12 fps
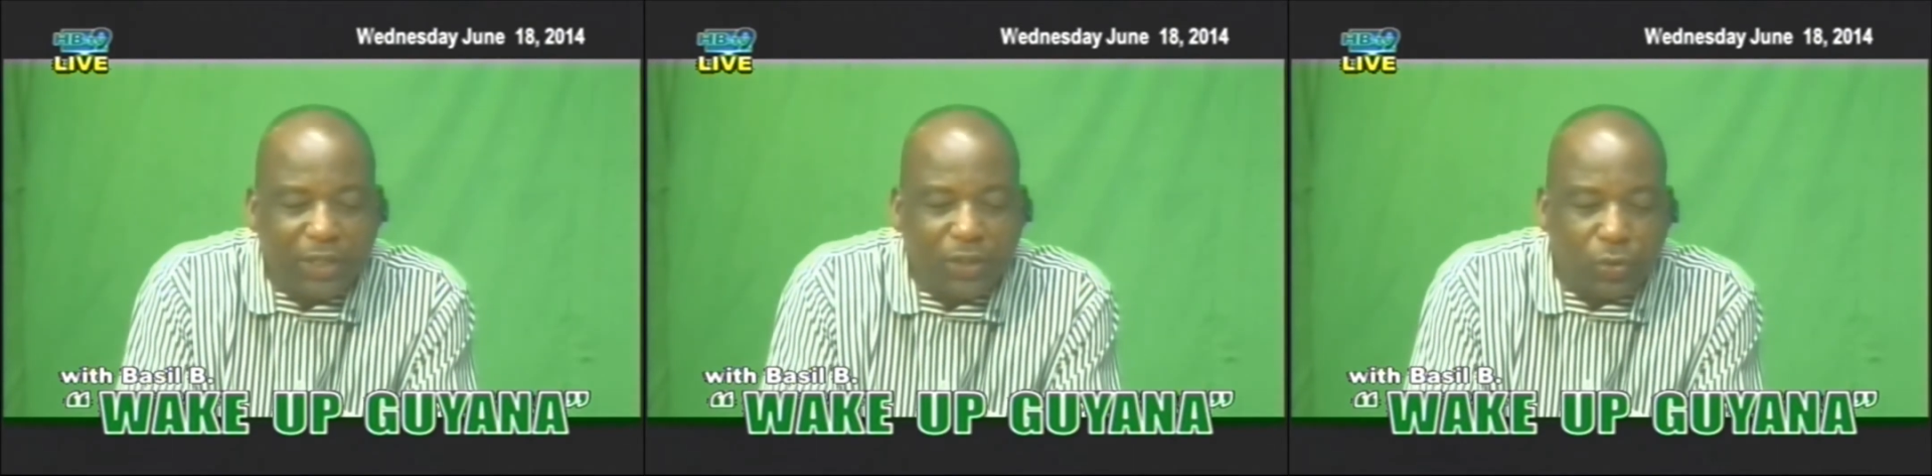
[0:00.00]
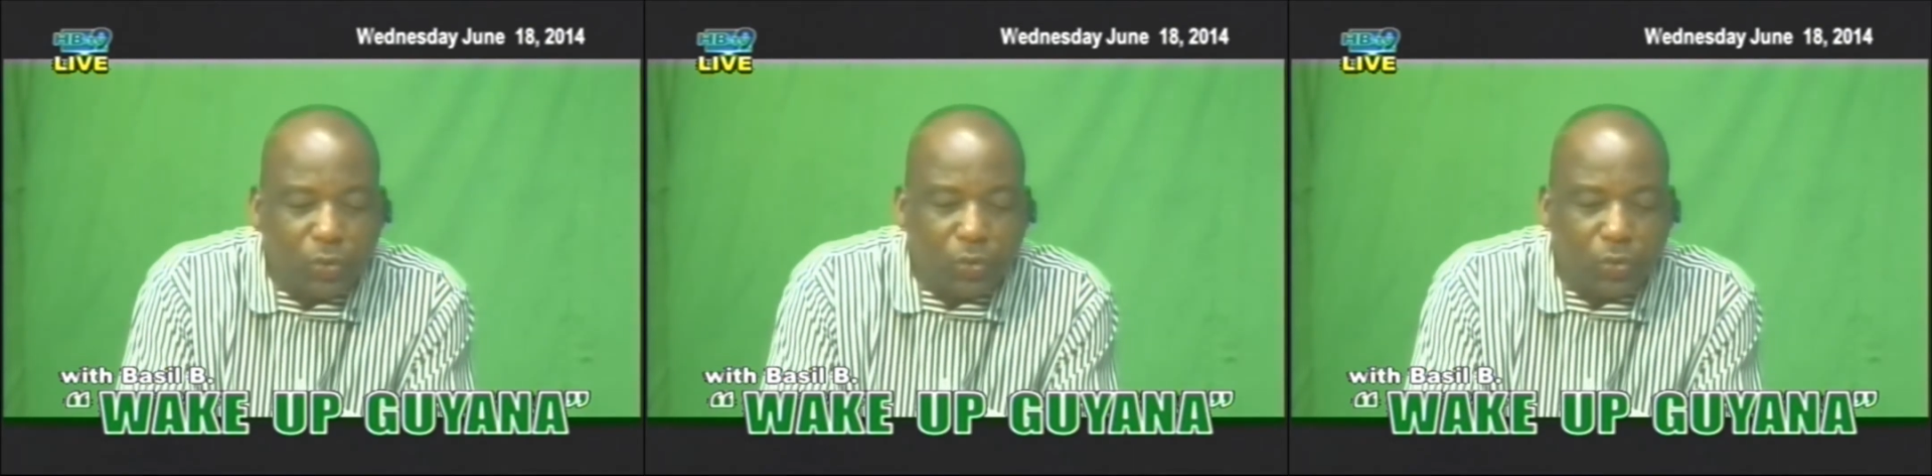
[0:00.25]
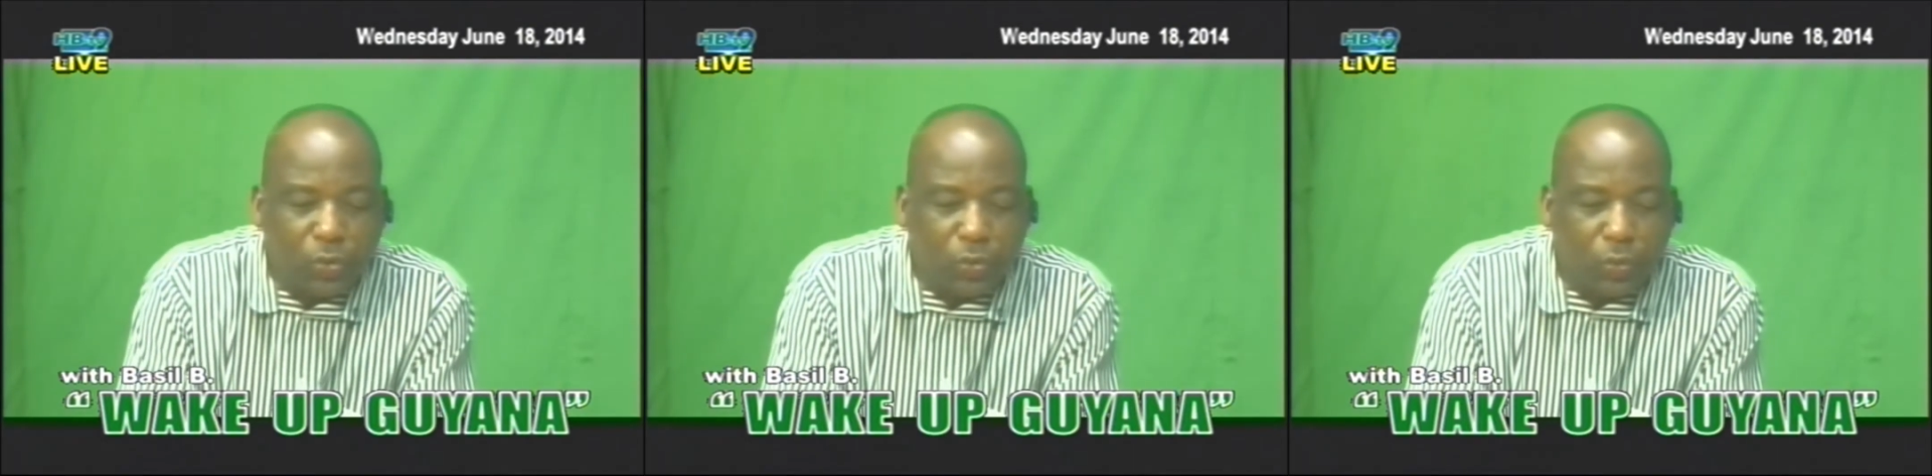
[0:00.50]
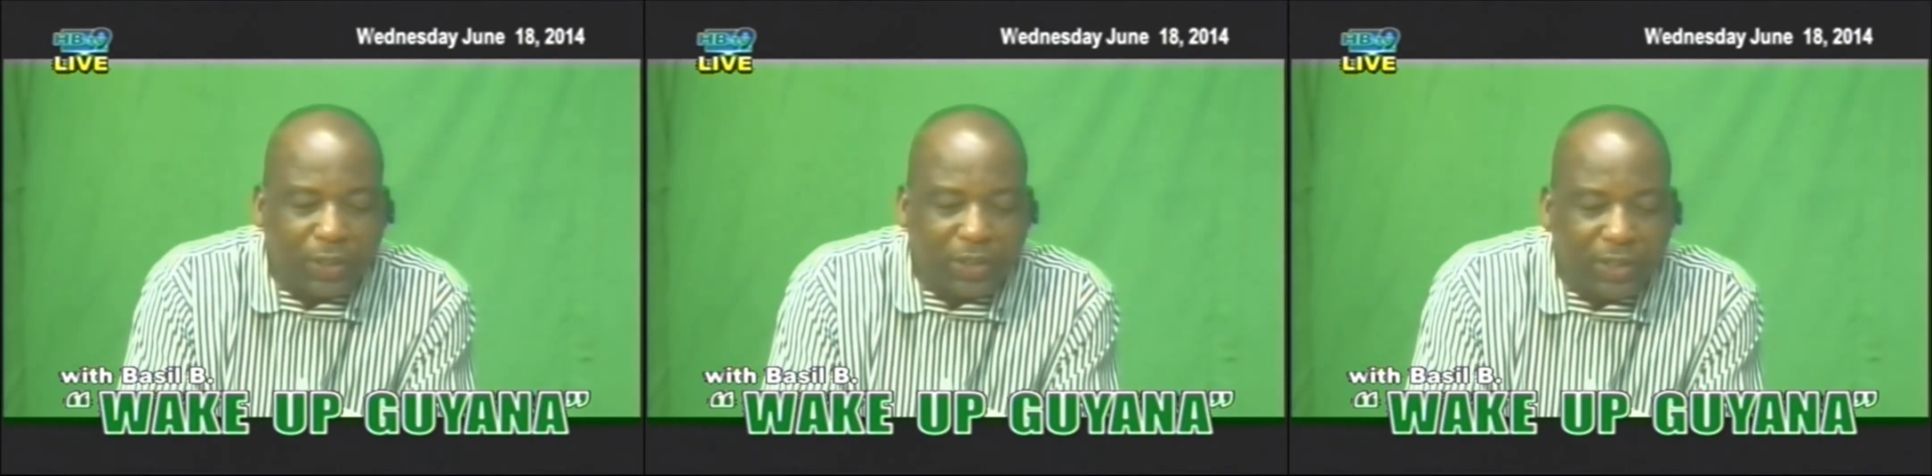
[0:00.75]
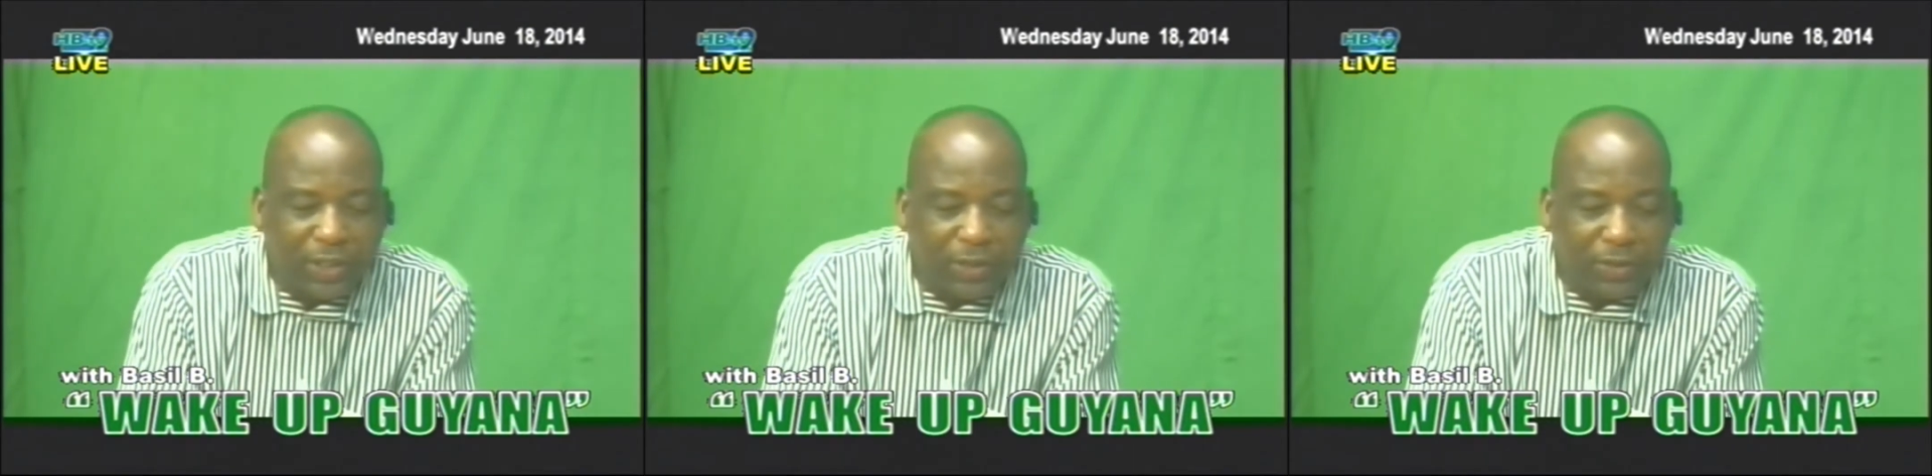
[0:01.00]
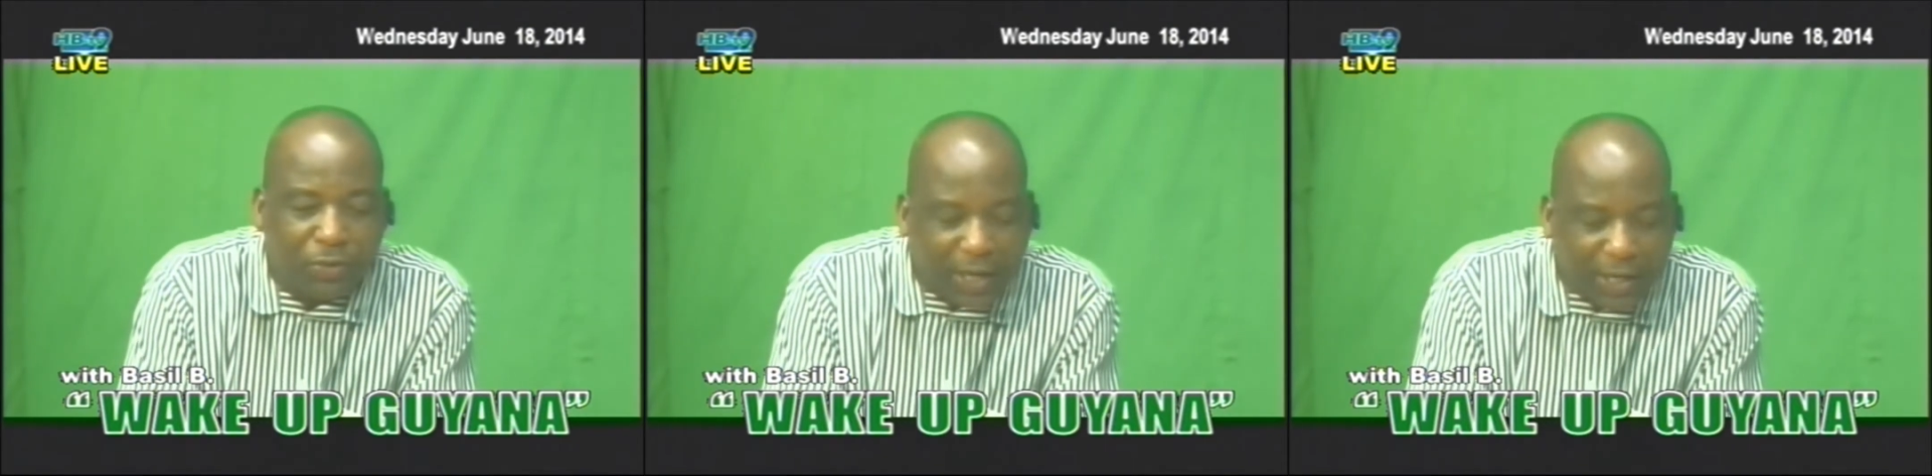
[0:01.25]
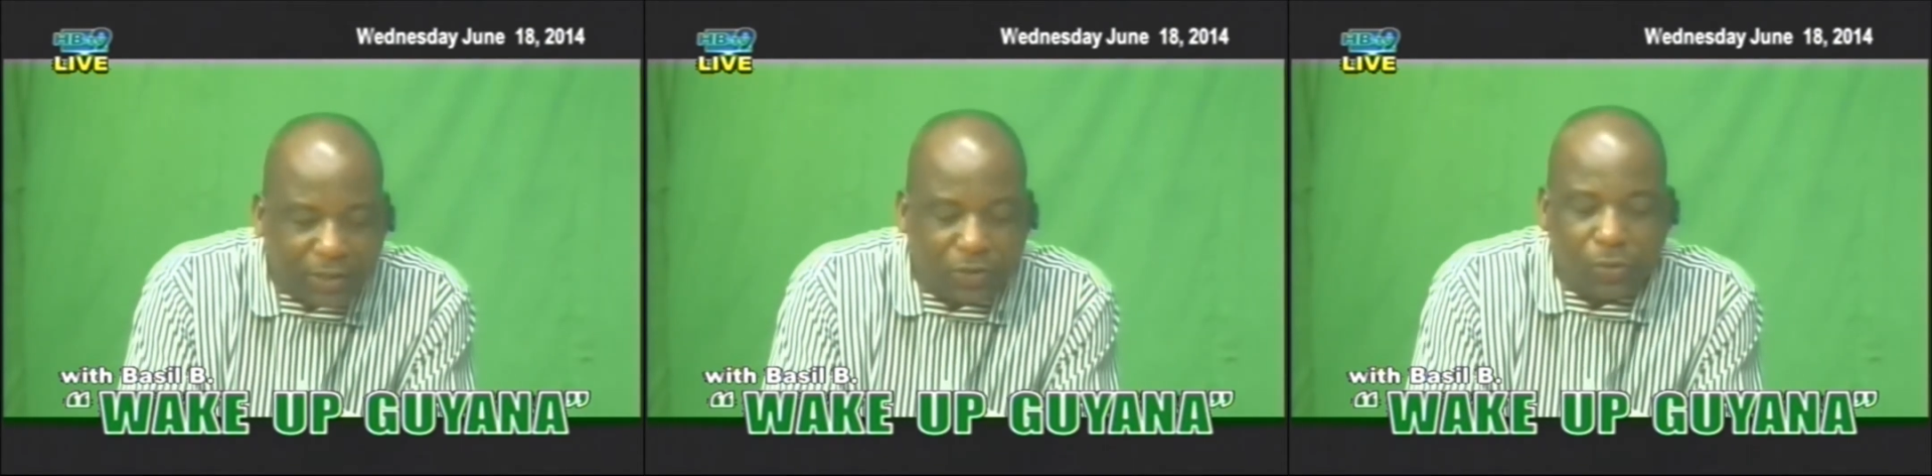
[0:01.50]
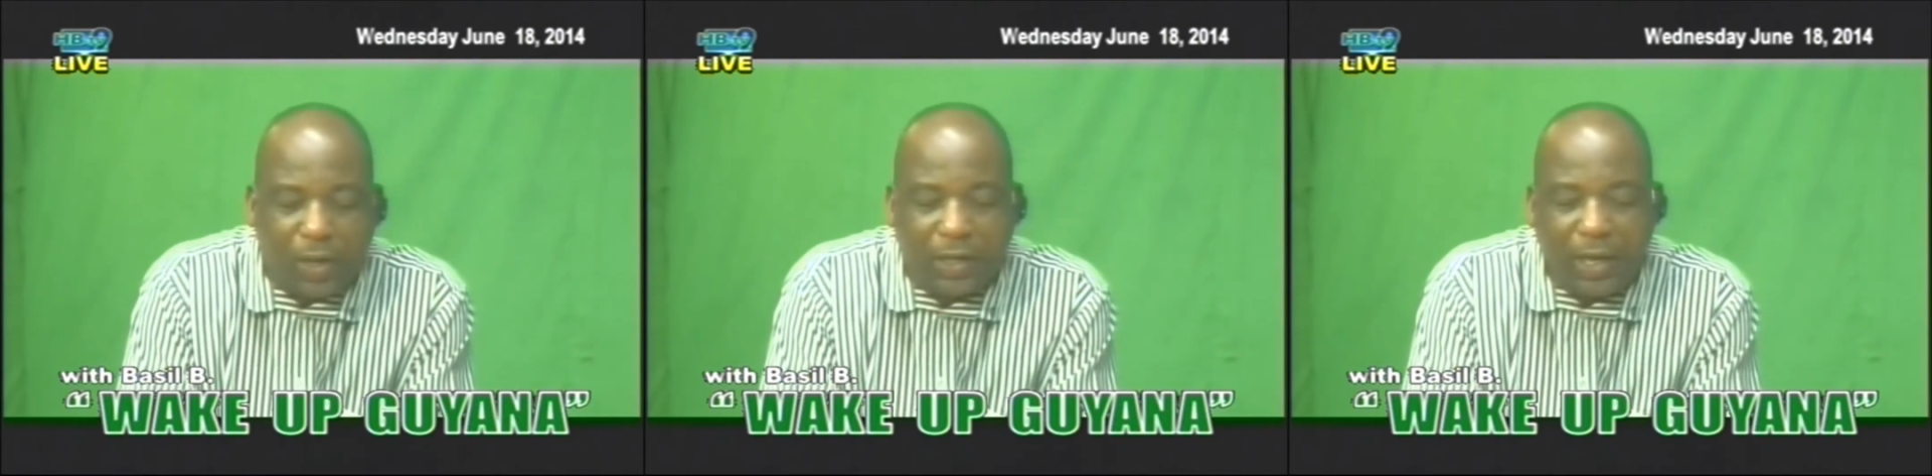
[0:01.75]
doing something quite
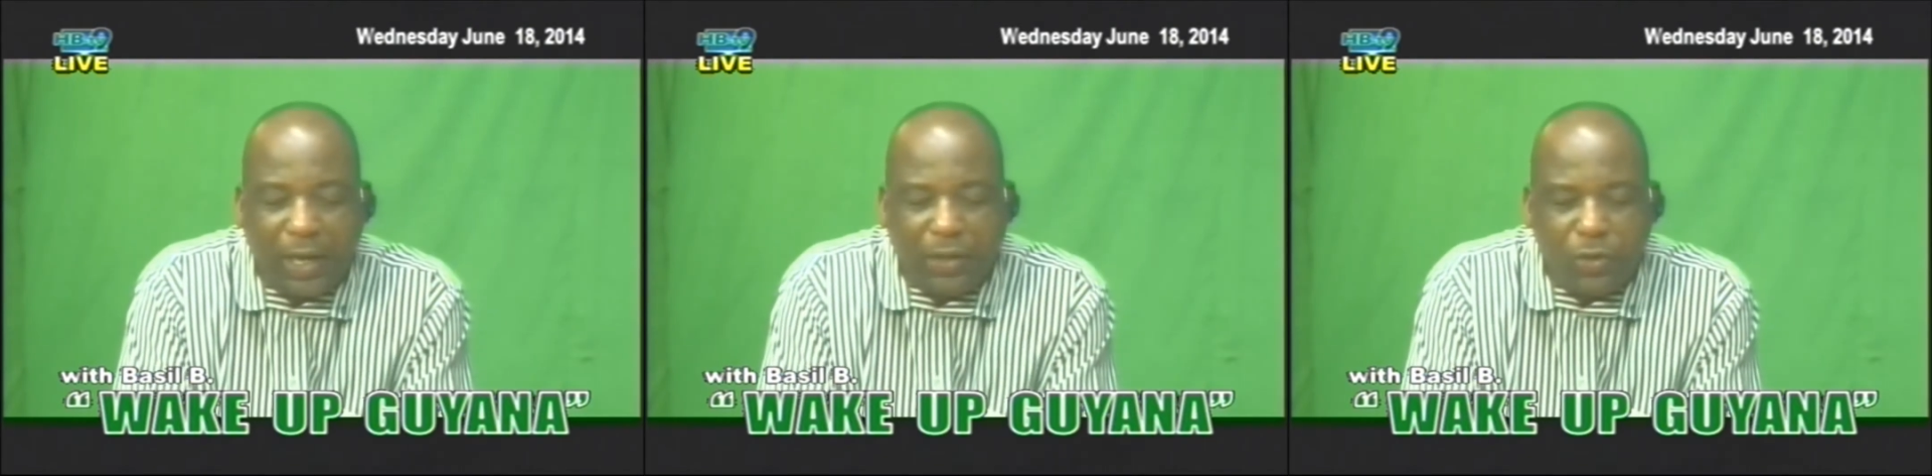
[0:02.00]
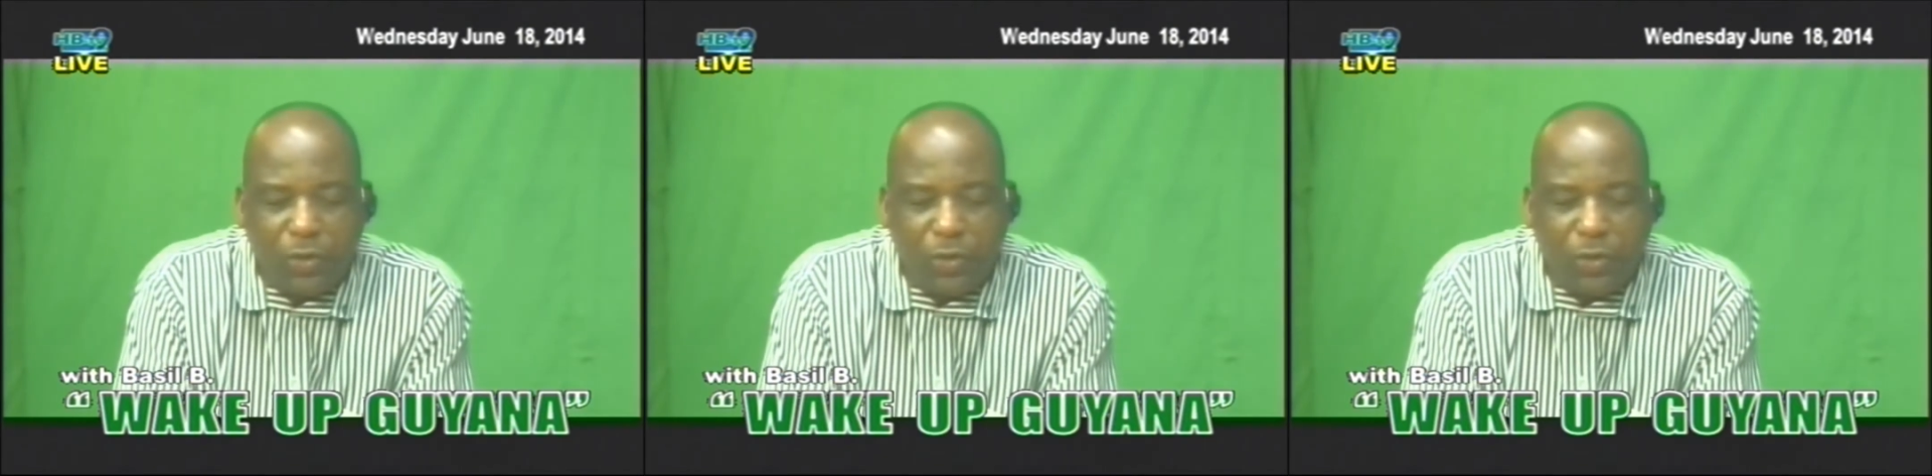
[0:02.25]
notable.